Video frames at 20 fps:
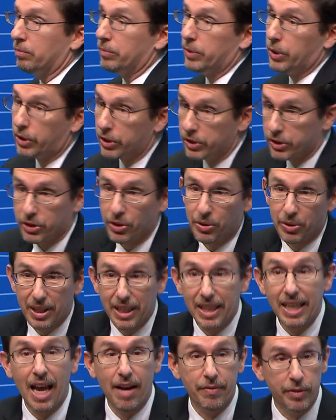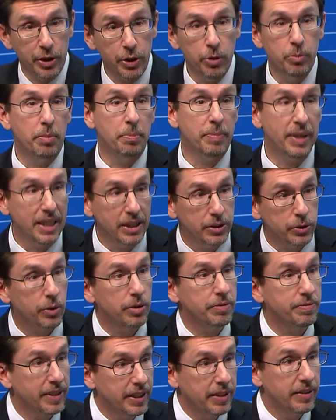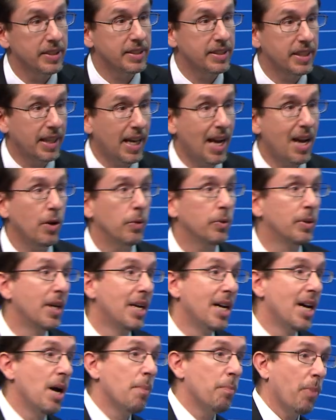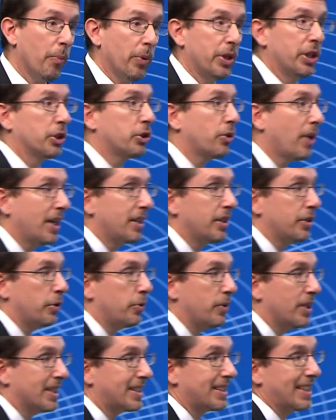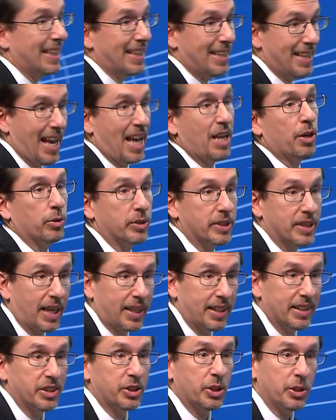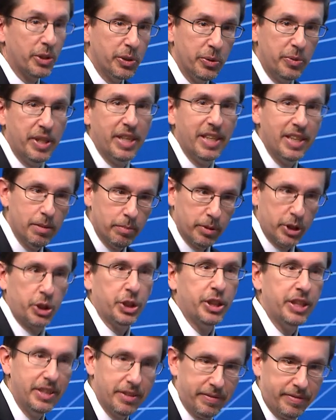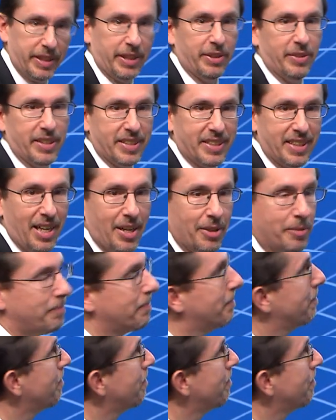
You can certainly have a human being sort of figure this thing out, but when you're trying to do this in nanoseconds, you need the machine to figure this out.